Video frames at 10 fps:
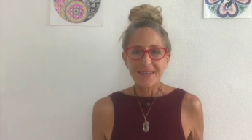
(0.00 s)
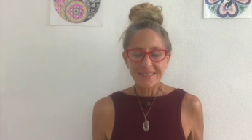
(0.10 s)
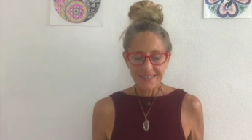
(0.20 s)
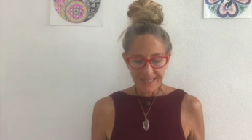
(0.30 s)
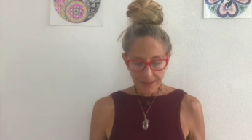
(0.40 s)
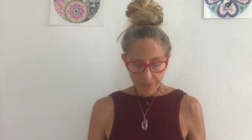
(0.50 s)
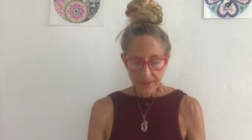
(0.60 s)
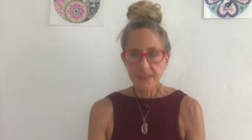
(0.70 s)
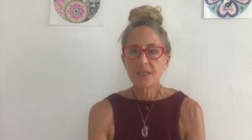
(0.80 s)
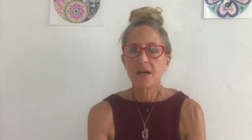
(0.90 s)
Today I want
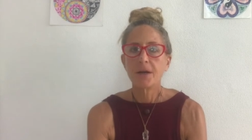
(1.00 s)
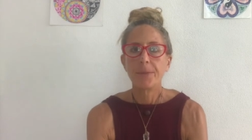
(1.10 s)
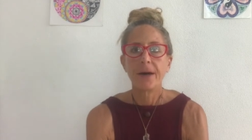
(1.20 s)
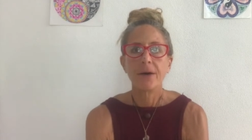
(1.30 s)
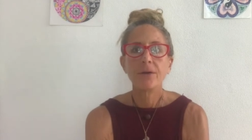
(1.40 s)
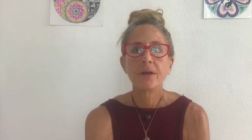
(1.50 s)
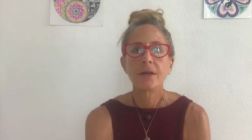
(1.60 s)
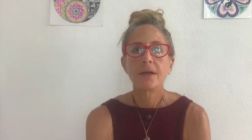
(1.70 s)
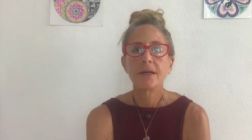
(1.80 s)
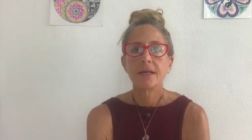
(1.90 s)
to talk about
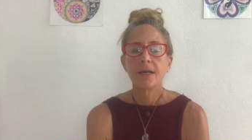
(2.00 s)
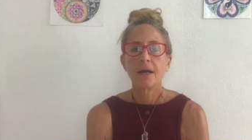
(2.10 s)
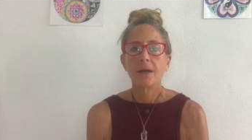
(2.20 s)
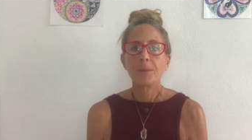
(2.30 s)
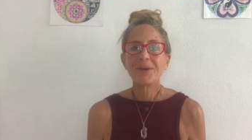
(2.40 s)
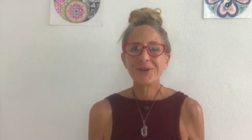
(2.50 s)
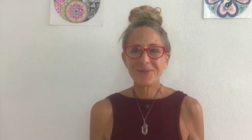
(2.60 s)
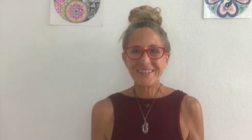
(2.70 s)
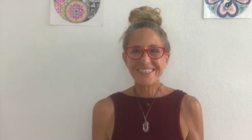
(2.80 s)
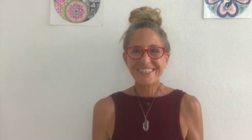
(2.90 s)

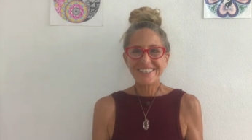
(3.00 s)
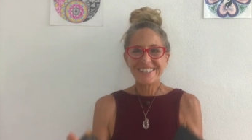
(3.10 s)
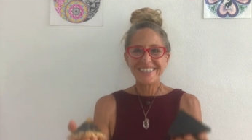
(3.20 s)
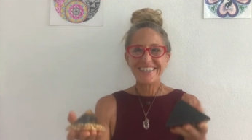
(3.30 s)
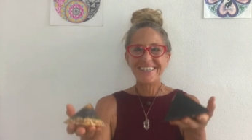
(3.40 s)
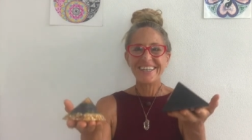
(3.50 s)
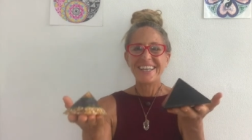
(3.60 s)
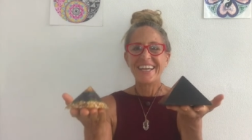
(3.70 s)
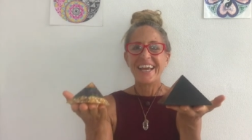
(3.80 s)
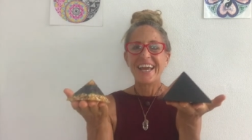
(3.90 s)
pyramids
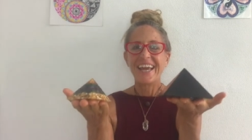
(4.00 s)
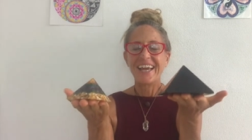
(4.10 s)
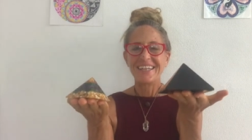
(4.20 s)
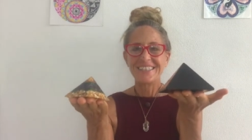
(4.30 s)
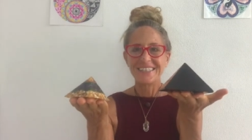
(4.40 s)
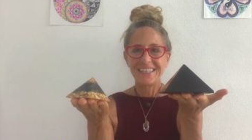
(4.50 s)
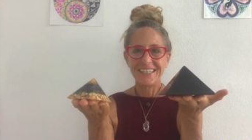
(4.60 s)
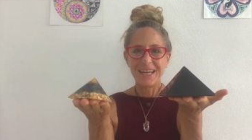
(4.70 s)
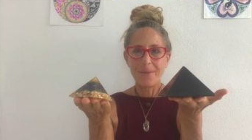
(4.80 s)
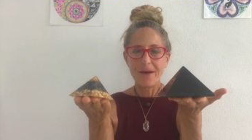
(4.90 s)
and
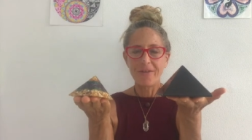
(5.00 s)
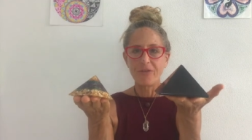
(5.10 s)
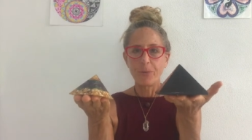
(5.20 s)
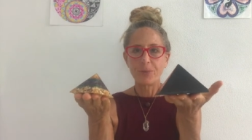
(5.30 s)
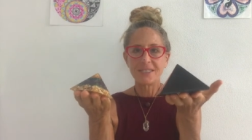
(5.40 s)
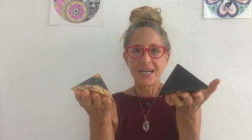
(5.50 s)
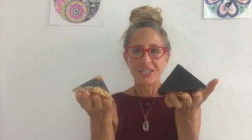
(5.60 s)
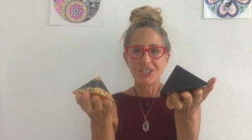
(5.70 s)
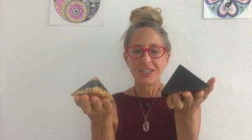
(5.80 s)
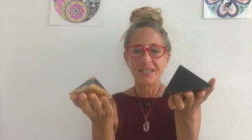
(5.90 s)
EMF
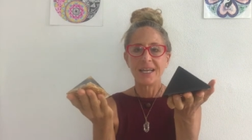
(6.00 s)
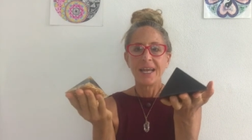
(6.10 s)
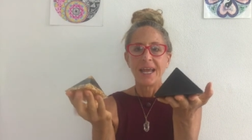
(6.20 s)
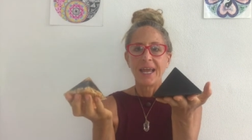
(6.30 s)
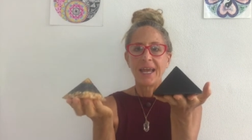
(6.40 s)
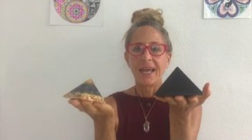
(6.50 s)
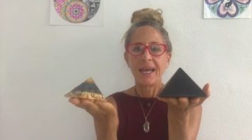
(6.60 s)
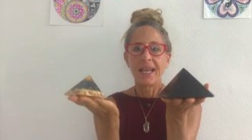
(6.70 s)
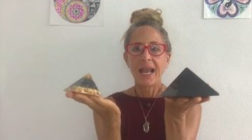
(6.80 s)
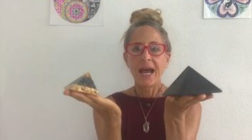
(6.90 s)
protection
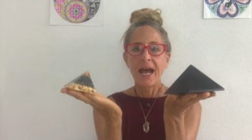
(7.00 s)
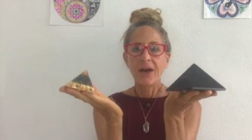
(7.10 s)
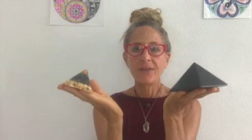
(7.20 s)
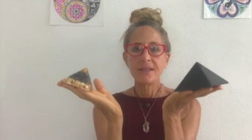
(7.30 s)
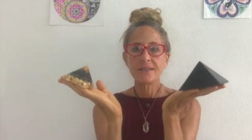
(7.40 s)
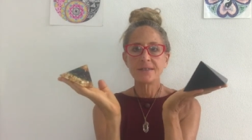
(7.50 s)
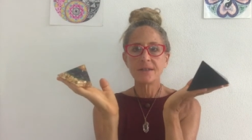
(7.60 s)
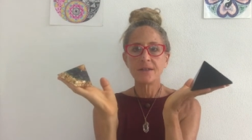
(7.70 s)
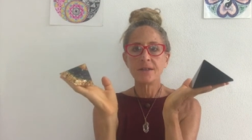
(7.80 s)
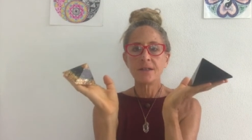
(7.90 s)
and how these
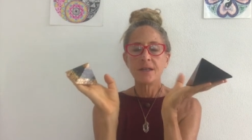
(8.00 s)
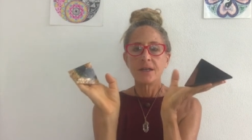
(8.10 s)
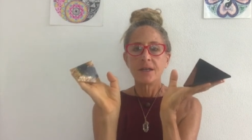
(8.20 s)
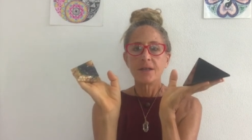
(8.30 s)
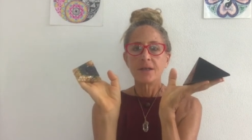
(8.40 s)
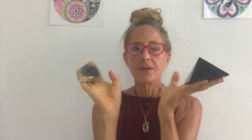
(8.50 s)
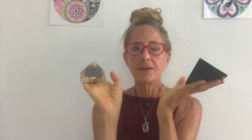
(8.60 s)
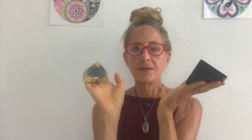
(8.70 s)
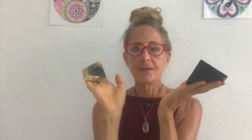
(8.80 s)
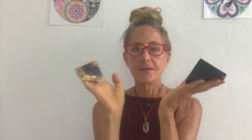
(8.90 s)
little
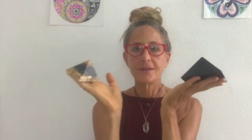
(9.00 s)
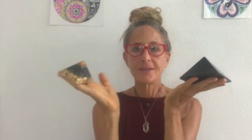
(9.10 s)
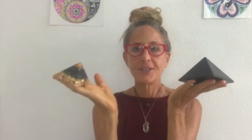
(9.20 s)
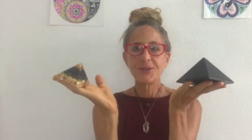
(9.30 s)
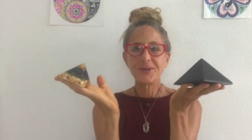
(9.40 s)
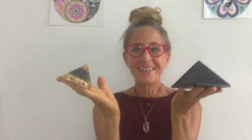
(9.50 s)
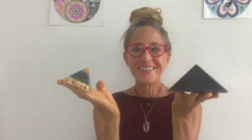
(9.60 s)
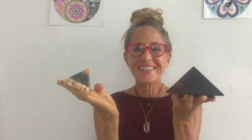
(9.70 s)
cuties,